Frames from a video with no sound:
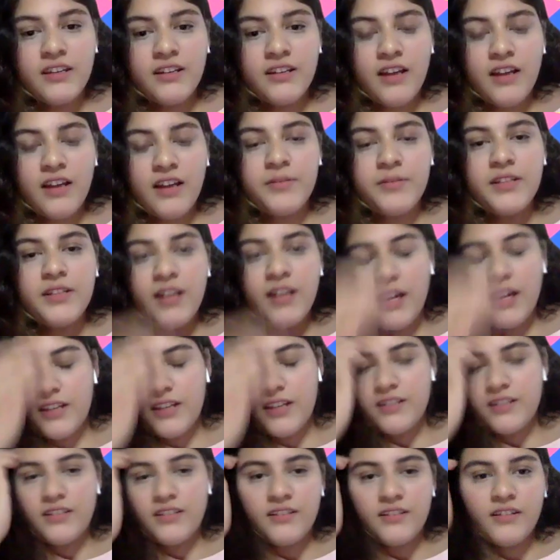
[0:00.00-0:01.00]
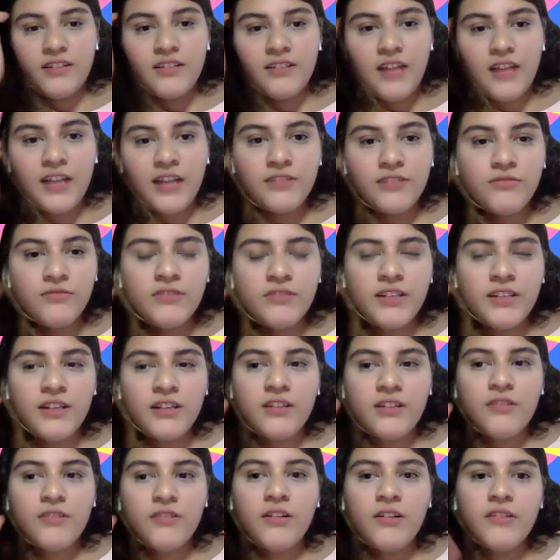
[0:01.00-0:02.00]
that, I mean, I know
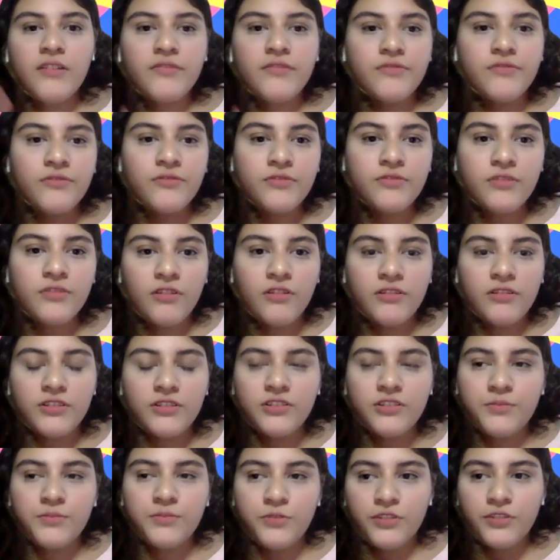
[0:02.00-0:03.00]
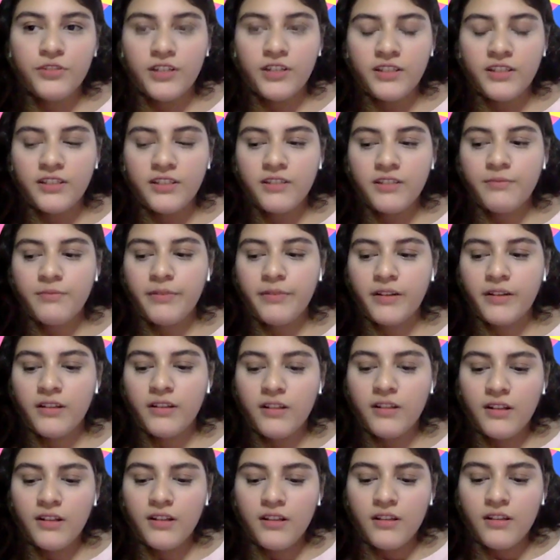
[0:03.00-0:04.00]
there are quite a few scholarships you can get,
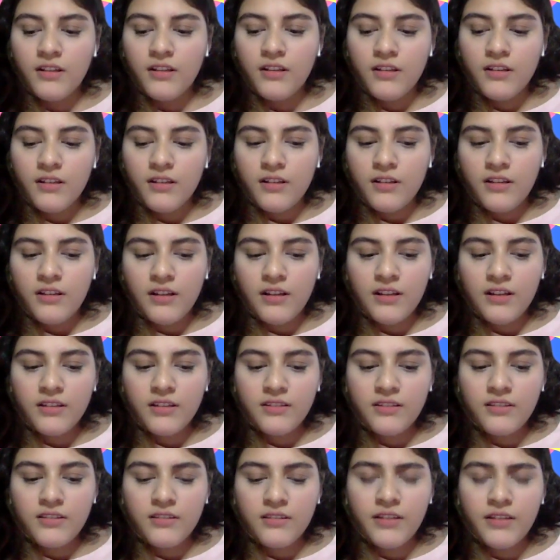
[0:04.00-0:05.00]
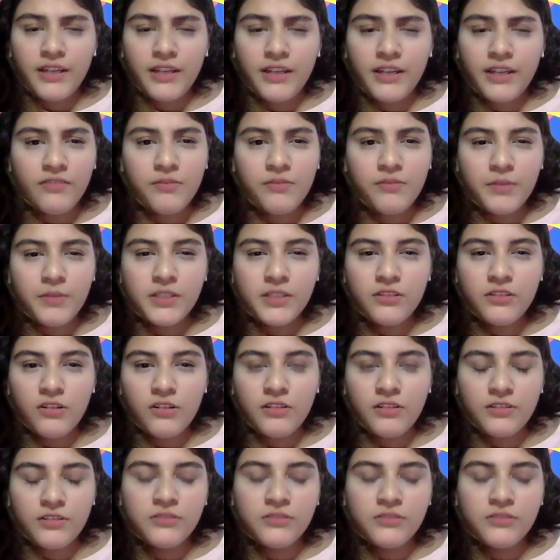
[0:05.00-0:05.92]
but I like government